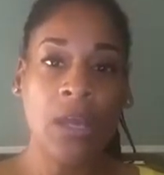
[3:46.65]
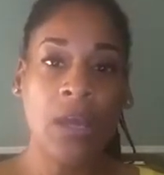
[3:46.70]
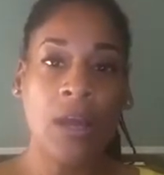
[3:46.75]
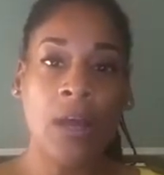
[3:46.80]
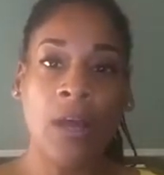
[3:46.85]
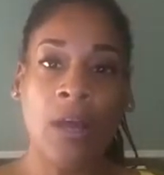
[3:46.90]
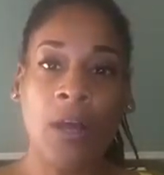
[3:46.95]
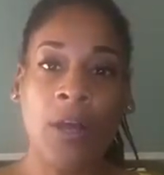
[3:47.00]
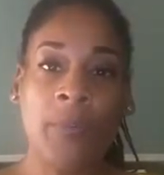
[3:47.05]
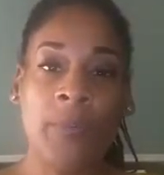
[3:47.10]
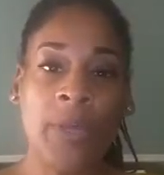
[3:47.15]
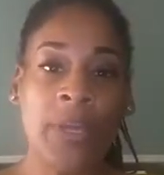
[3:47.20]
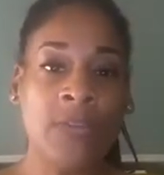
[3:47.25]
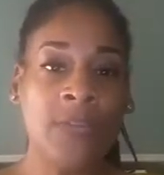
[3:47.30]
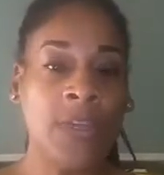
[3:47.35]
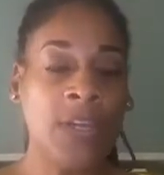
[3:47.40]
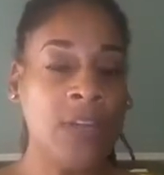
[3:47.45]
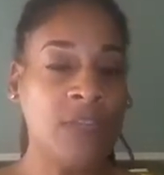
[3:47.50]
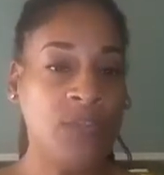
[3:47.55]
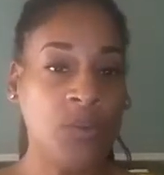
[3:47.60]
And
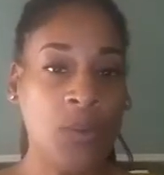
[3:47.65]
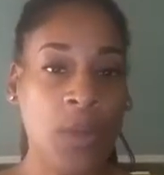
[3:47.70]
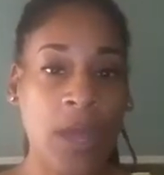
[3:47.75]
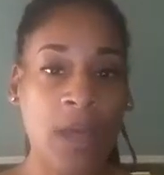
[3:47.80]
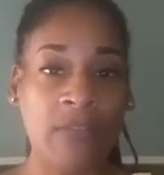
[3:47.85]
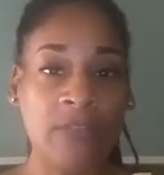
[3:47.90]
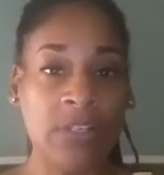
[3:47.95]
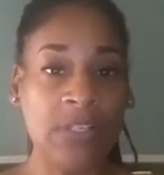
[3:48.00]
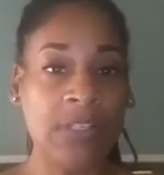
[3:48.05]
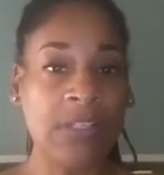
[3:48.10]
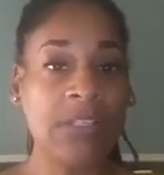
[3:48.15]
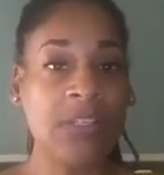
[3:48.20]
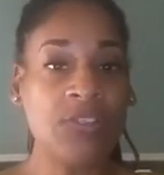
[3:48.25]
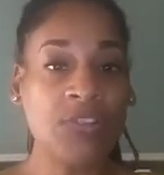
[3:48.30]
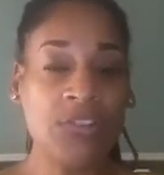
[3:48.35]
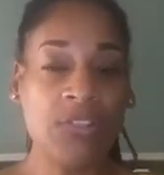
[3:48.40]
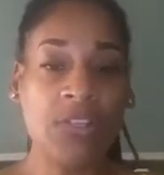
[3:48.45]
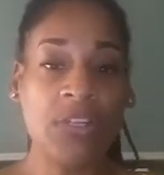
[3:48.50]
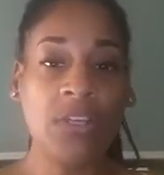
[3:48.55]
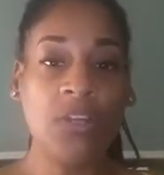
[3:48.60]
then if you have an
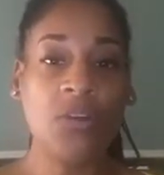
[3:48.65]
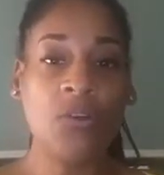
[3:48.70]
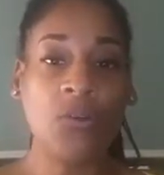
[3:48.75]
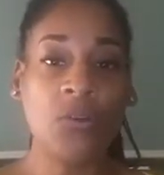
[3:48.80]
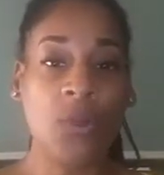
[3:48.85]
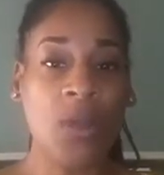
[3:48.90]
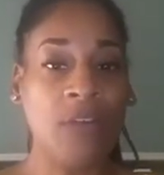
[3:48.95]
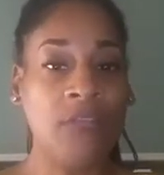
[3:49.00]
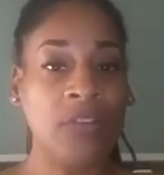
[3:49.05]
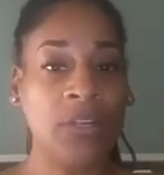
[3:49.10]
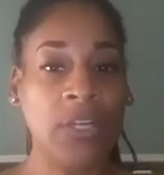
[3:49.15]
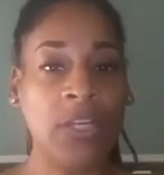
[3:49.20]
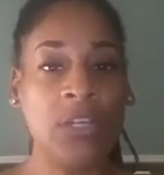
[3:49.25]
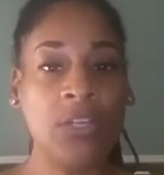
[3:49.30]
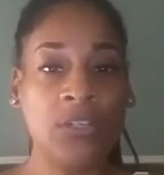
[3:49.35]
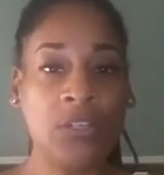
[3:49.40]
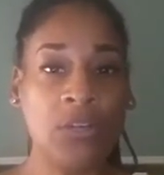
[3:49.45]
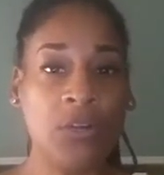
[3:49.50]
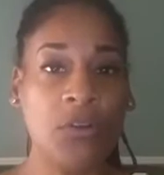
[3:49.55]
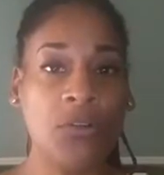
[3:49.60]
assistant or you have an
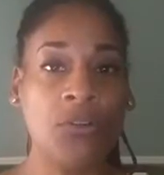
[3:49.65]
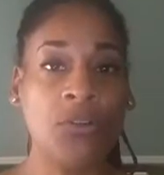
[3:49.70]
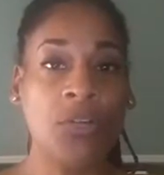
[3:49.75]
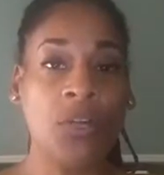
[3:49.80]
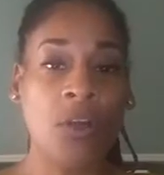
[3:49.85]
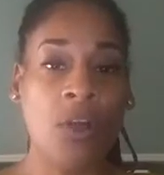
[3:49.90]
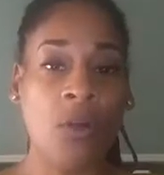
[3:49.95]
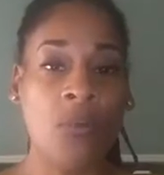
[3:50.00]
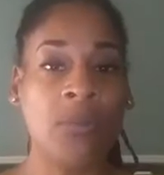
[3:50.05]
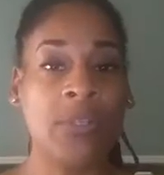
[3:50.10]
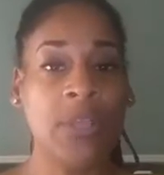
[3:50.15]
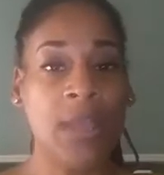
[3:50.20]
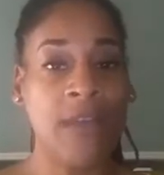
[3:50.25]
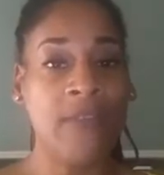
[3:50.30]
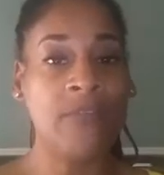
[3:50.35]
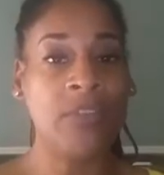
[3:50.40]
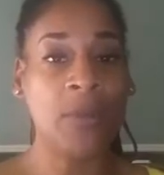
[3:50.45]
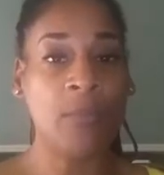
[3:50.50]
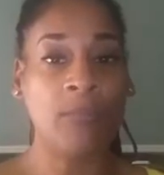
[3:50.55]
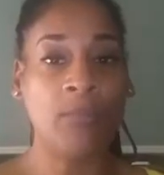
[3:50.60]
intern, you can always
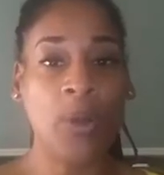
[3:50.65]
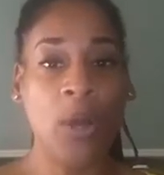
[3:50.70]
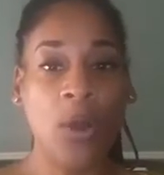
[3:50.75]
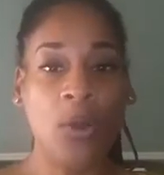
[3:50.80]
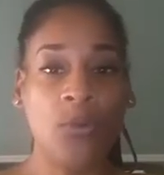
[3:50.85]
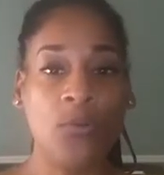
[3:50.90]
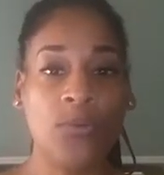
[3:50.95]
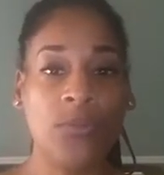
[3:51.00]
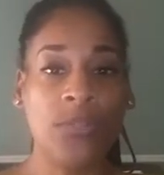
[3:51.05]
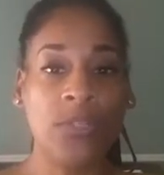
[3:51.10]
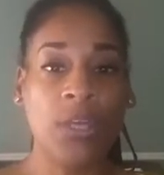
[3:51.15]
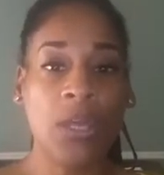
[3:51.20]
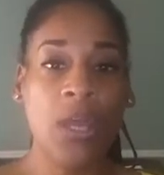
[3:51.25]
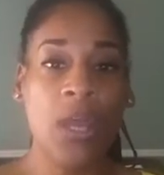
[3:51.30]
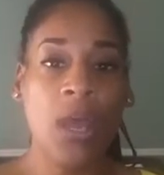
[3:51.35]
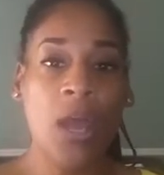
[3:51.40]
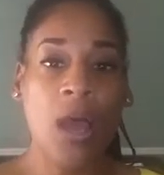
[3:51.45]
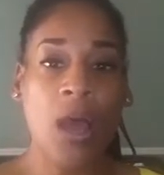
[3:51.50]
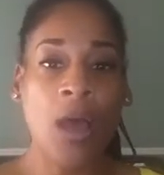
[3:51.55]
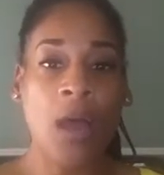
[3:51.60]
have them post,
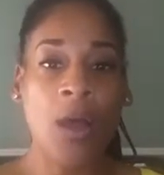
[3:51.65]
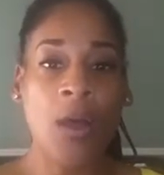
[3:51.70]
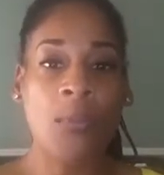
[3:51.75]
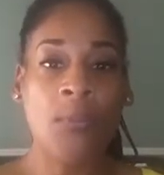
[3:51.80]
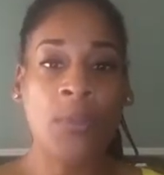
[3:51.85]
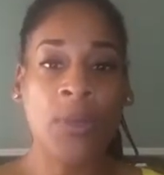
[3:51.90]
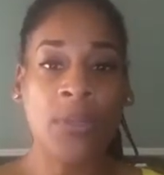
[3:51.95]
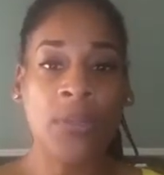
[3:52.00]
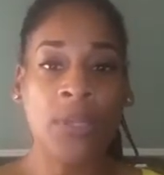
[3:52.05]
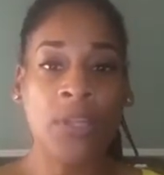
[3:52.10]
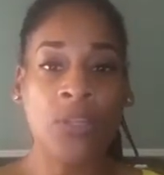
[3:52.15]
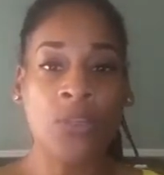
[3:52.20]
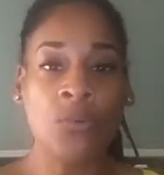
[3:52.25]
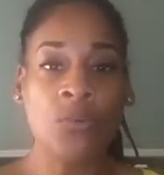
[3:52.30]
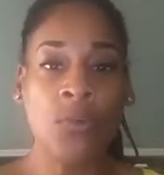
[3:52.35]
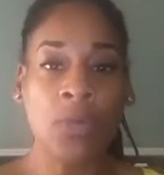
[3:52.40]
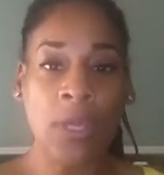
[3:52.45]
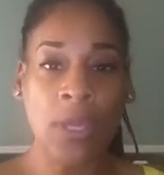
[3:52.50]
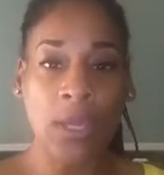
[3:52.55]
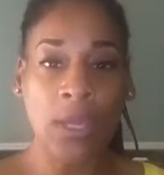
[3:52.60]
but that
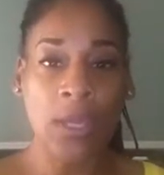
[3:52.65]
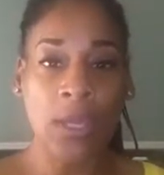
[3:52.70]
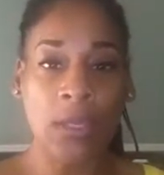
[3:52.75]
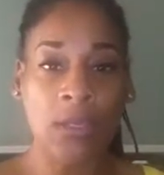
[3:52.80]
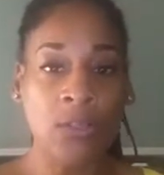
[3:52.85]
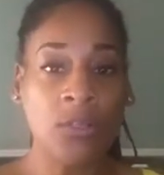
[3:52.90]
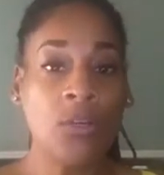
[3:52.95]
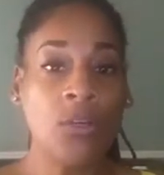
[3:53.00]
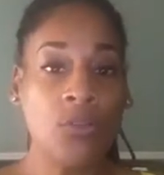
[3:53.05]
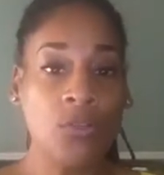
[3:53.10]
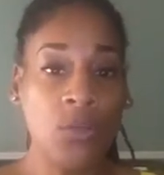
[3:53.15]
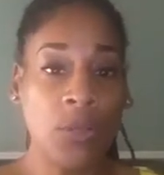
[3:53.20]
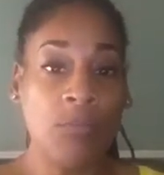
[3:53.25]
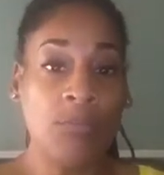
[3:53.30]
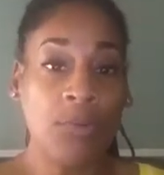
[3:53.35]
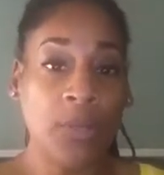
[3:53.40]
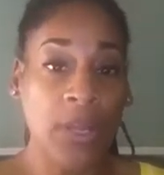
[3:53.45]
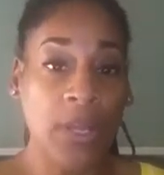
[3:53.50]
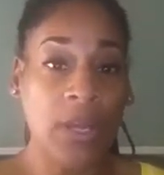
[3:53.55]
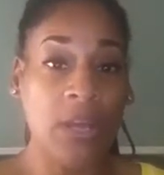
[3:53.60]
you can
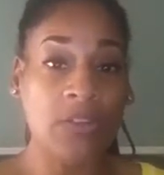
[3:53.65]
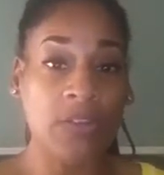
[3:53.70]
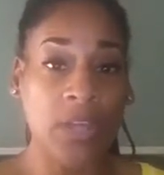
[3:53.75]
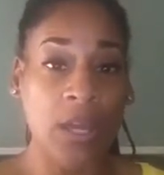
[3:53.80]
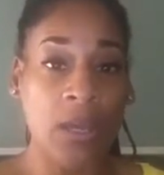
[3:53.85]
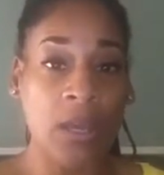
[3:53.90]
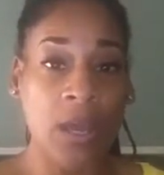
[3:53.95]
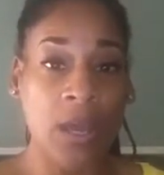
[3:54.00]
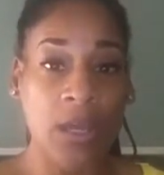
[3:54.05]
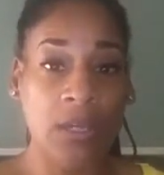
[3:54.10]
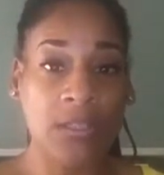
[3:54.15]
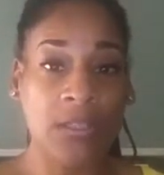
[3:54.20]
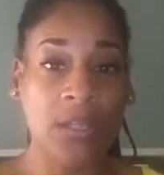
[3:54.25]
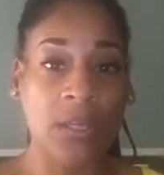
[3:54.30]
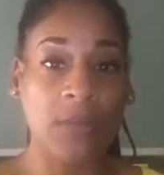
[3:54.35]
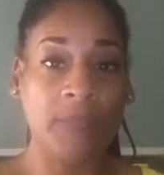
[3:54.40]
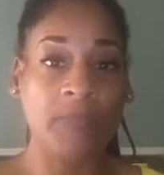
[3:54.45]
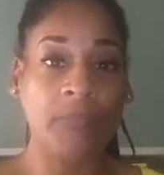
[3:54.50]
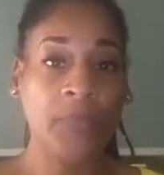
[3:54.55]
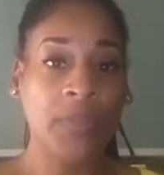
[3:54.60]
plan out that
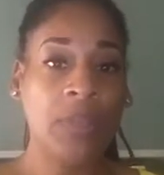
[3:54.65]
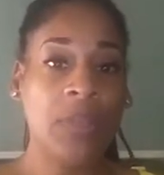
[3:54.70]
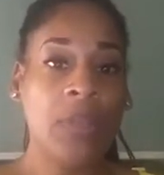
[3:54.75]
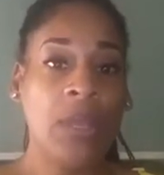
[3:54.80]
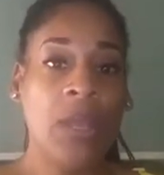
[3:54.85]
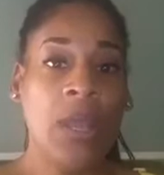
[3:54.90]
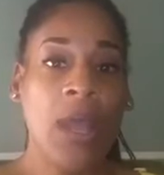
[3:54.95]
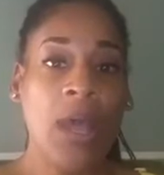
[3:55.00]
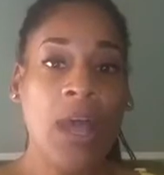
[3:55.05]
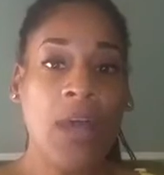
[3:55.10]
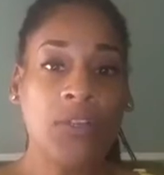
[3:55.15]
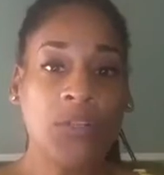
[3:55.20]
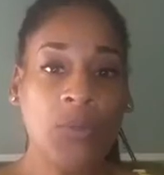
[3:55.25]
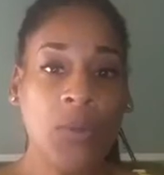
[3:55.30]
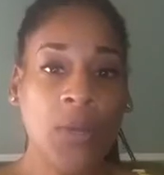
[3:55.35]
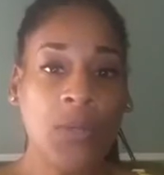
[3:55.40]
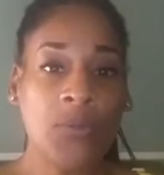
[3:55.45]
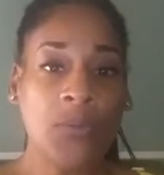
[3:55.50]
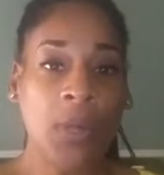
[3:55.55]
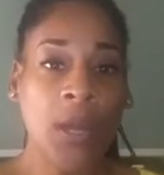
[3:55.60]
content. How do
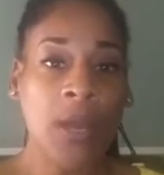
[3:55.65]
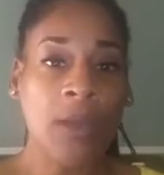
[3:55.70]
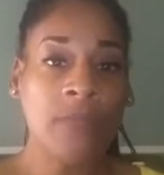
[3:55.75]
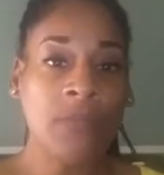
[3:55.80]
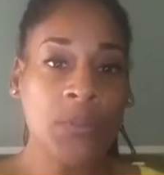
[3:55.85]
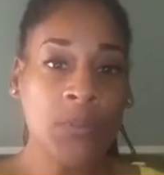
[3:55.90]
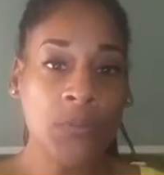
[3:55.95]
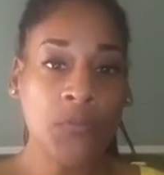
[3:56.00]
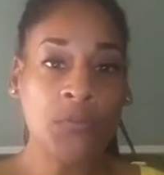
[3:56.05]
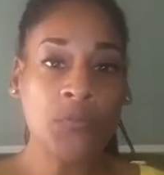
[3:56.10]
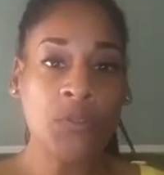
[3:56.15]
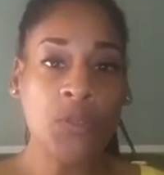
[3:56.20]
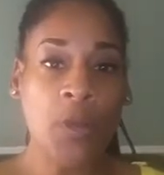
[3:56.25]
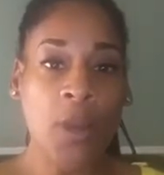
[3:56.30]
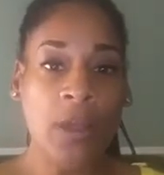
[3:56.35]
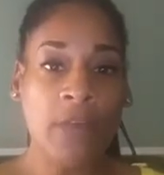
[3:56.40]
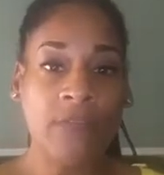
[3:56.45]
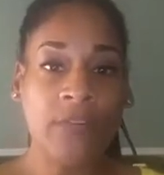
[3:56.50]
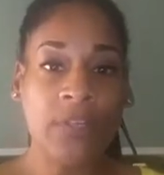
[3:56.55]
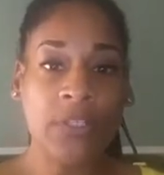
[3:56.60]
I drive huge
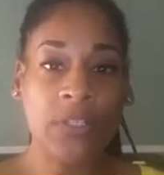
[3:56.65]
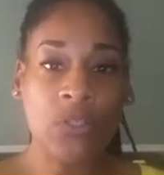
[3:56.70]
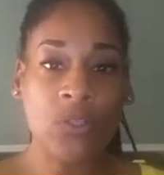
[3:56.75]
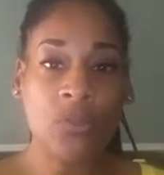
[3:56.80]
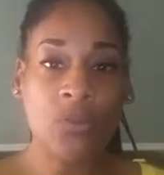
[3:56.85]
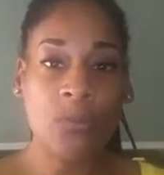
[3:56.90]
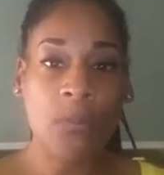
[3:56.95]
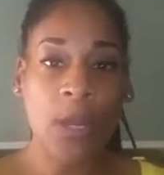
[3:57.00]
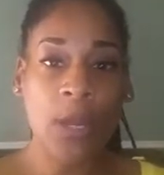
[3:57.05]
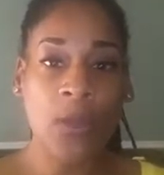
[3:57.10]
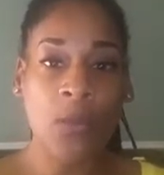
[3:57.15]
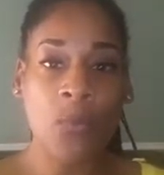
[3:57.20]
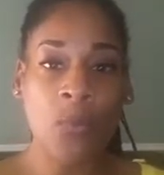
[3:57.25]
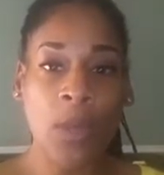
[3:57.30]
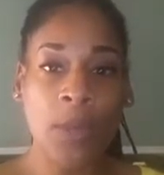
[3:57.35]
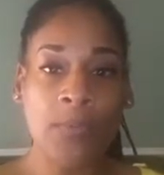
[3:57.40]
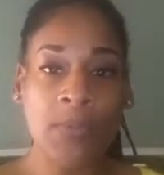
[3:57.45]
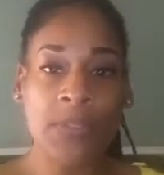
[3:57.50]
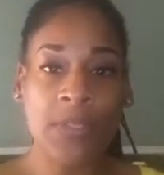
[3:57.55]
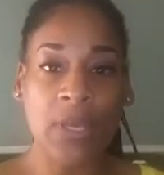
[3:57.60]
traffic to my
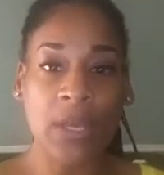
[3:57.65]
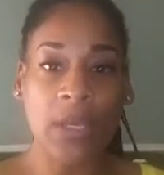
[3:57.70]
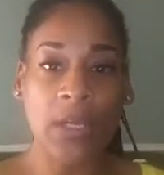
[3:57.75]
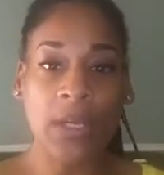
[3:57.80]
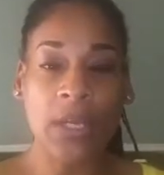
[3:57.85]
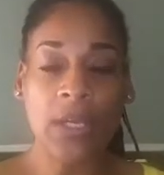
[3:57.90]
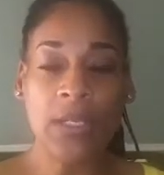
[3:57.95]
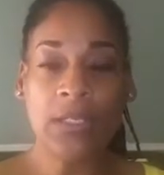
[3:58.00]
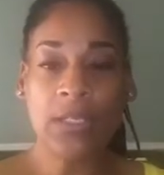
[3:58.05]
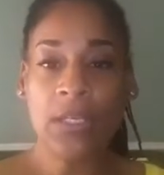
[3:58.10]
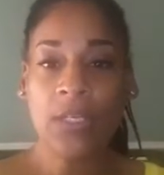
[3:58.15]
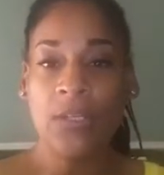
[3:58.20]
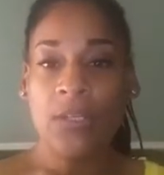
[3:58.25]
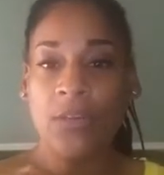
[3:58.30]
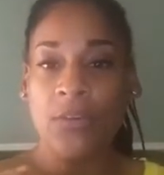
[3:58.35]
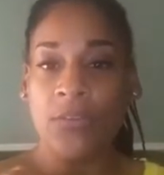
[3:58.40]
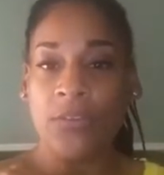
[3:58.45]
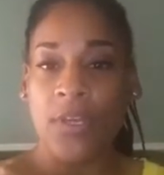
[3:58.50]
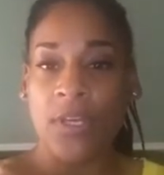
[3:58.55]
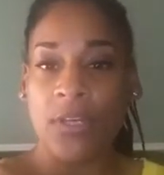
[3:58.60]
website? Hey,
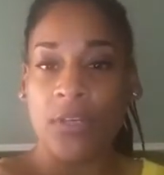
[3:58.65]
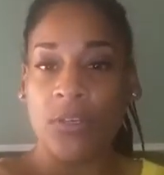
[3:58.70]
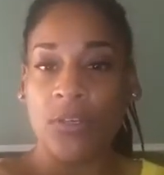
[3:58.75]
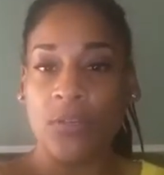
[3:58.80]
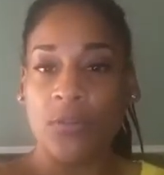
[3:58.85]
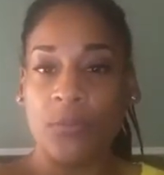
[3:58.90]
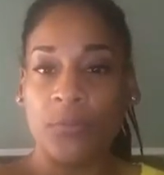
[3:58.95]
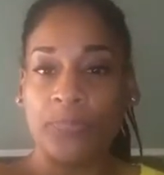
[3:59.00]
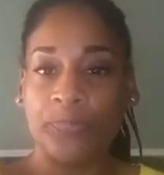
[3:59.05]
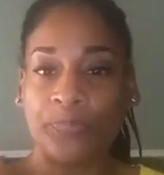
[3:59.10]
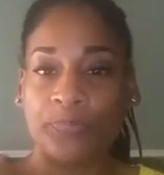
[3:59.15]
Danielle, thank you.